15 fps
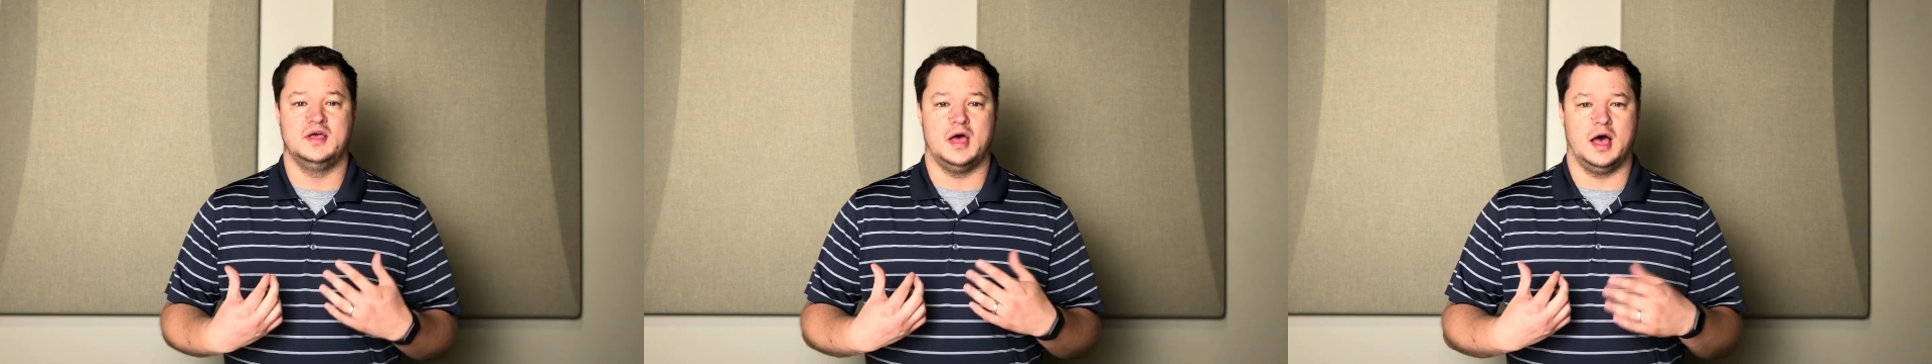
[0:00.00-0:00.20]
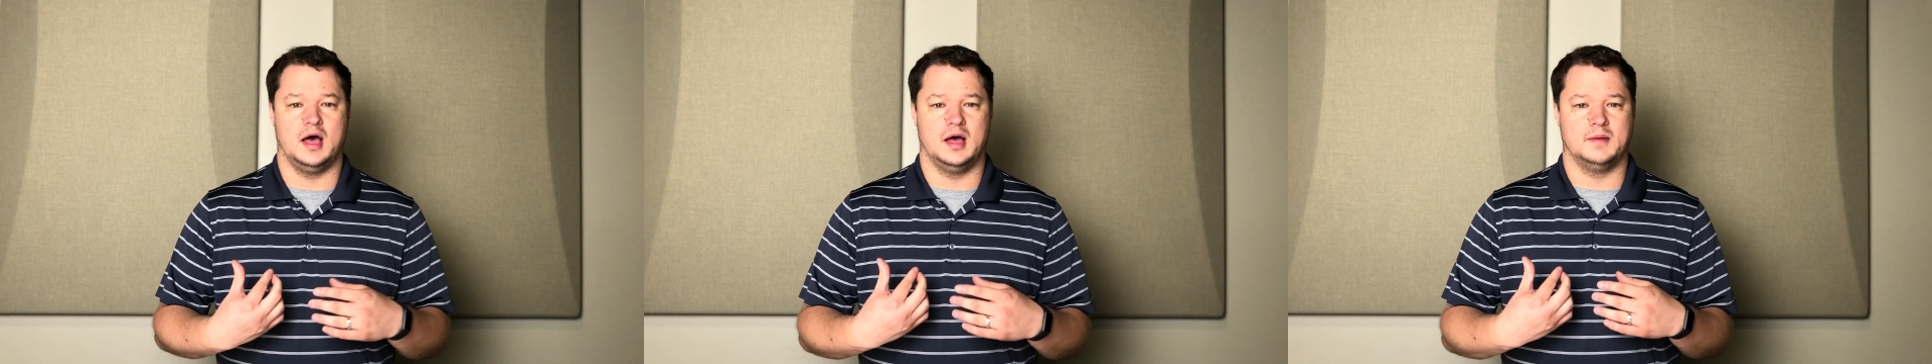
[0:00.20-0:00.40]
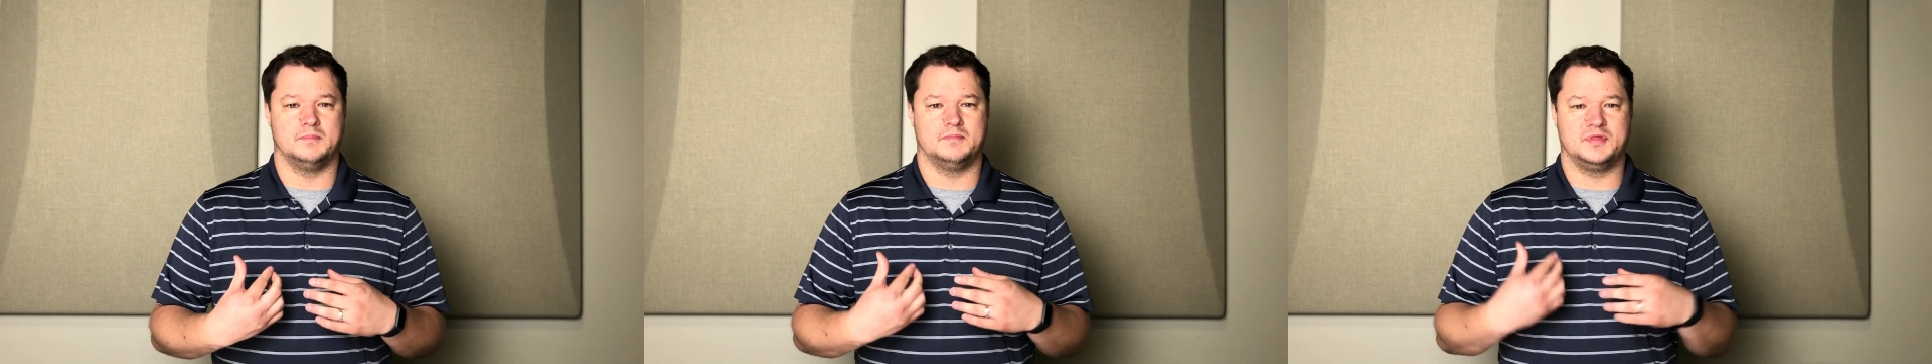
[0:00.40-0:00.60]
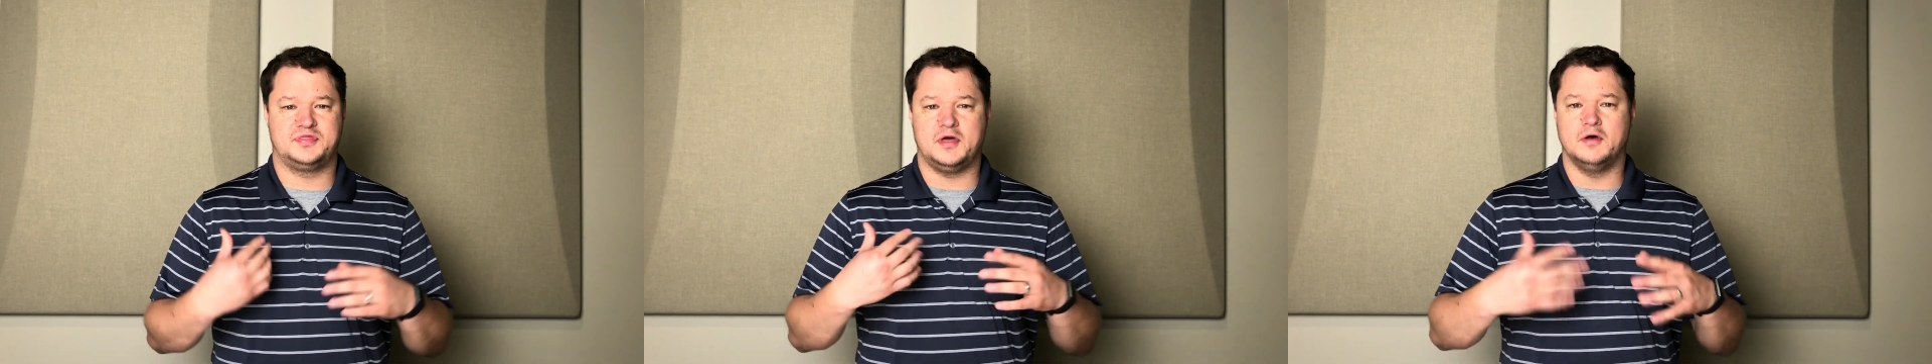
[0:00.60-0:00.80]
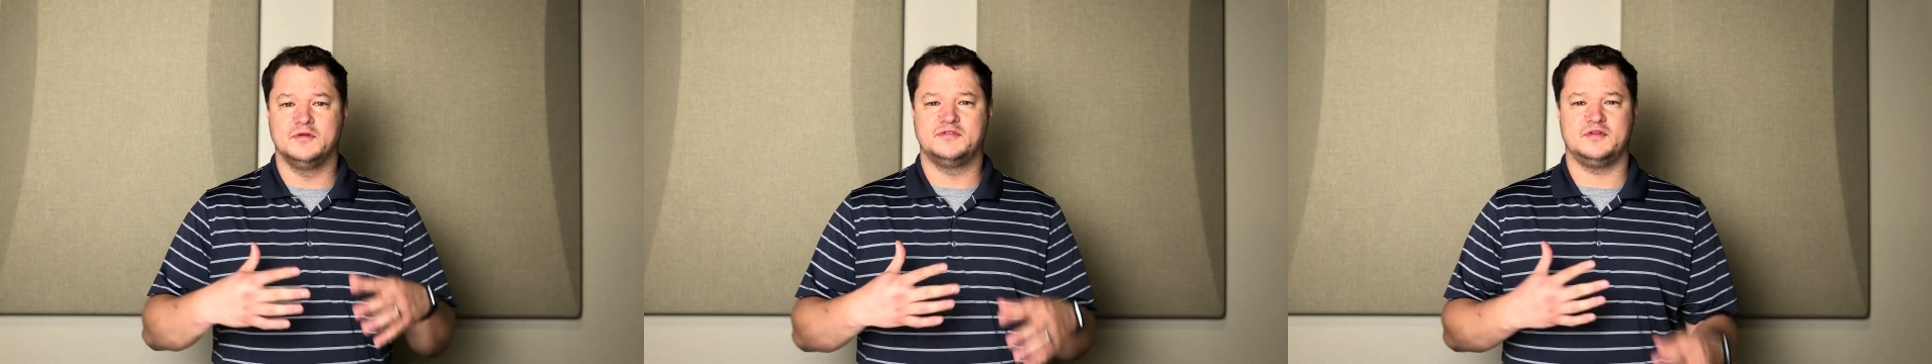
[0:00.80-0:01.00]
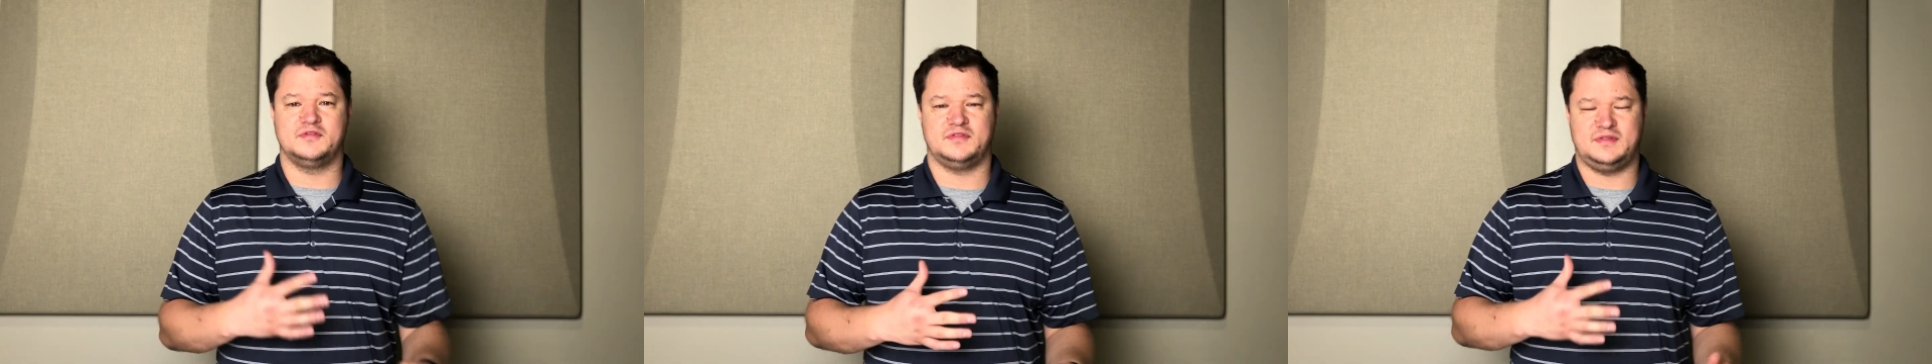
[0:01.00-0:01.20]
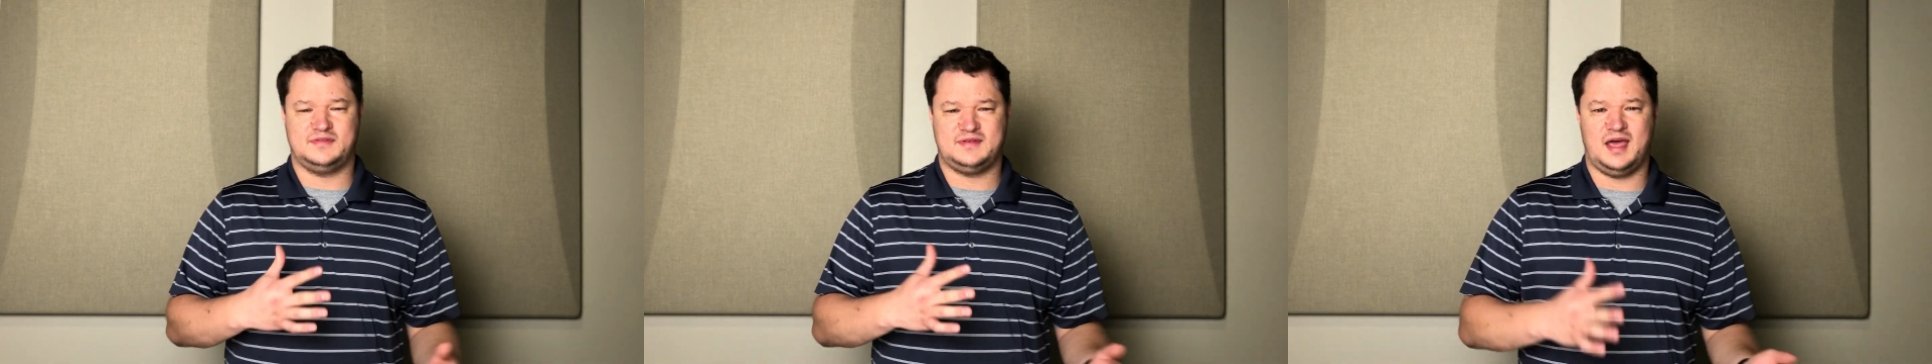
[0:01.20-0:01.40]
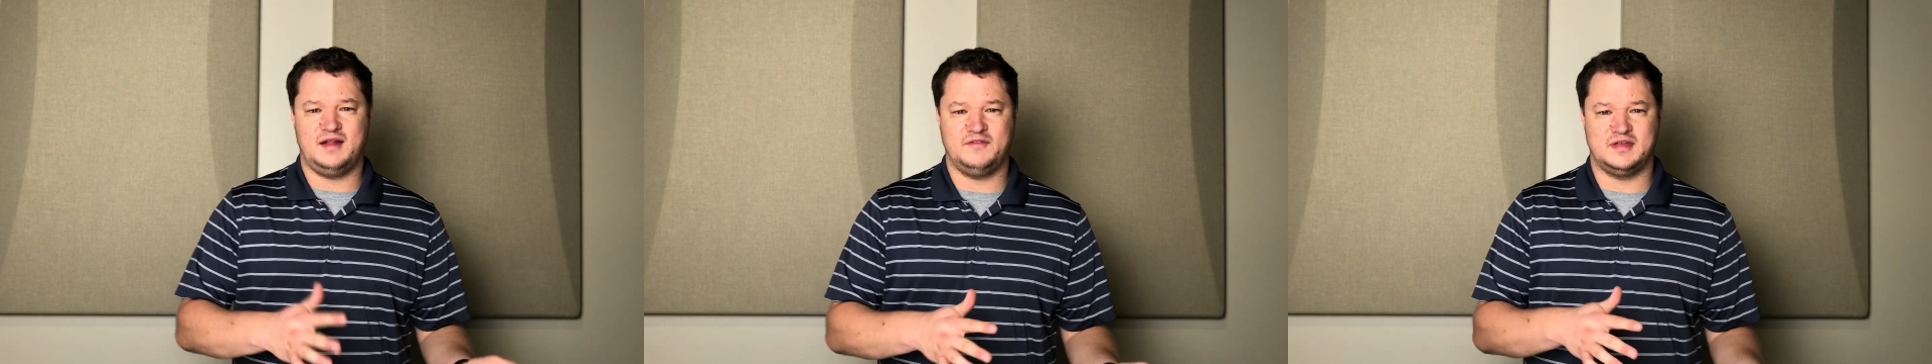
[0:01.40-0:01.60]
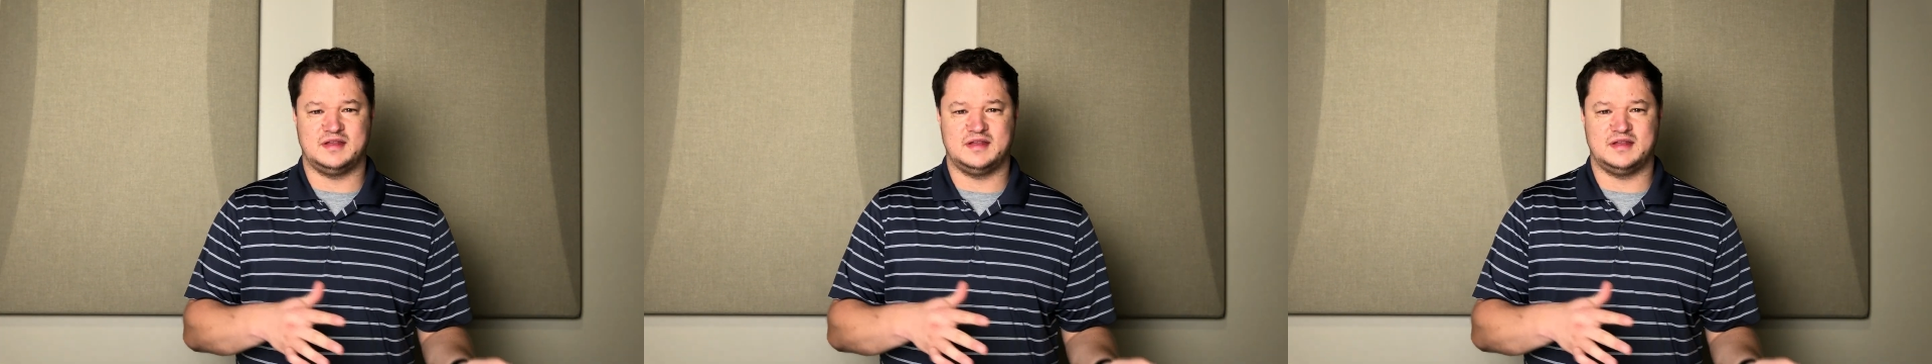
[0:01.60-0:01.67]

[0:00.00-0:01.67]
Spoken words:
But it's kind of